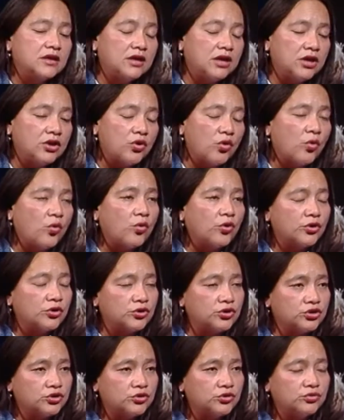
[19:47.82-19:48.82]
in order
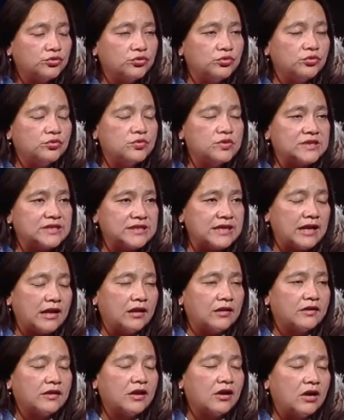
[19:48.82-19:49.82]
to
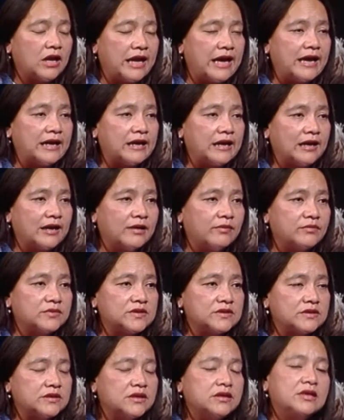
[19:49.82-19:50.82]
settle their land
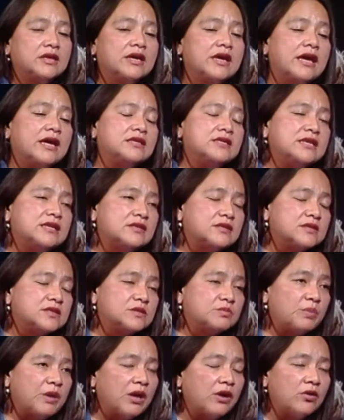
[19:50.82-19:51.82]
claims. And yet the
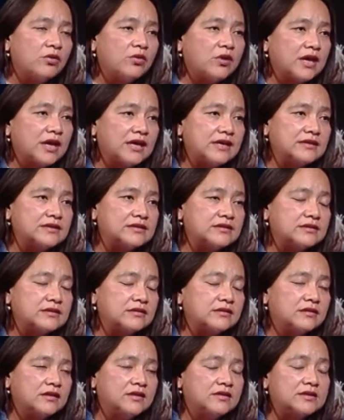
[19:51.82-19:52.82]
Sparrow case
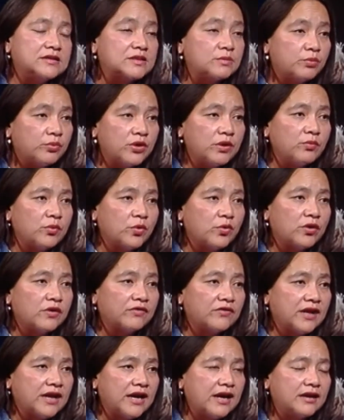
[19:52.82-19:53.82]
in the Supreme Court
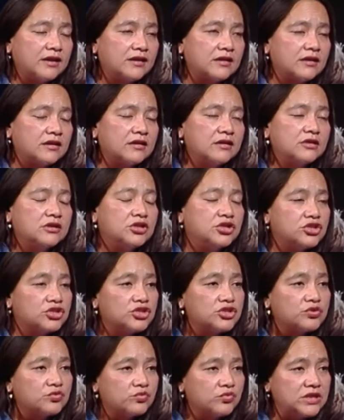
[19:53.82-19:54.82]
of Canada
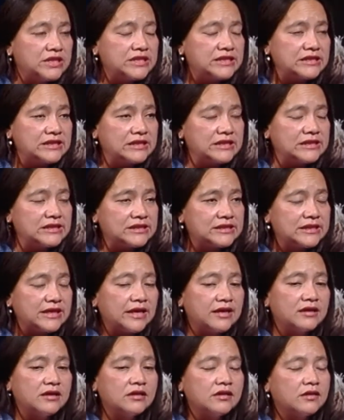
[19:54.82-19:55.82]
just recently
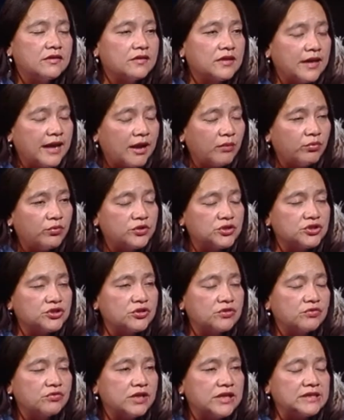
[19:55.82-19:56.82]
said that
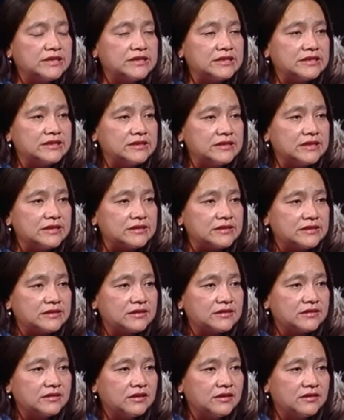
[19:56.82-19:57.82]
Aboriginal rights
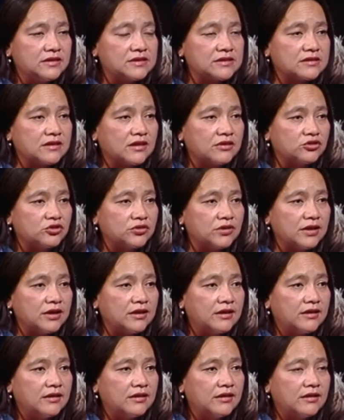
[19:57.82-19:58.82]
exist in this country.
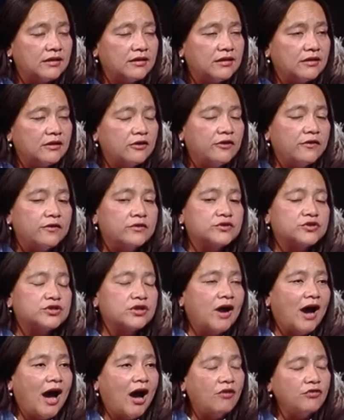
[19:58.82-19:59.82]
So
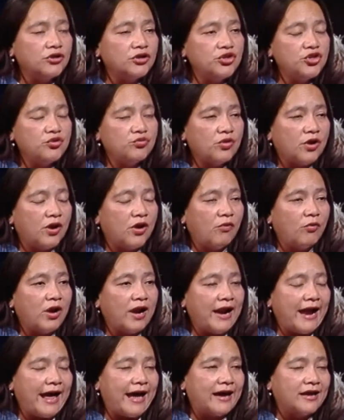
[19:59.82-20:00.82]
how can you on
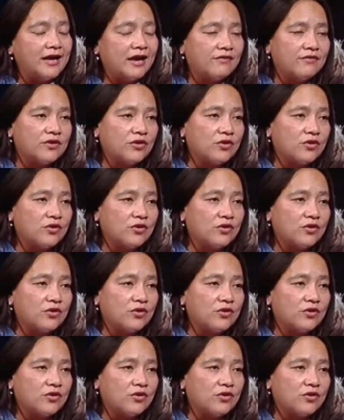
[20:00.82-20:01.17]
one hand have the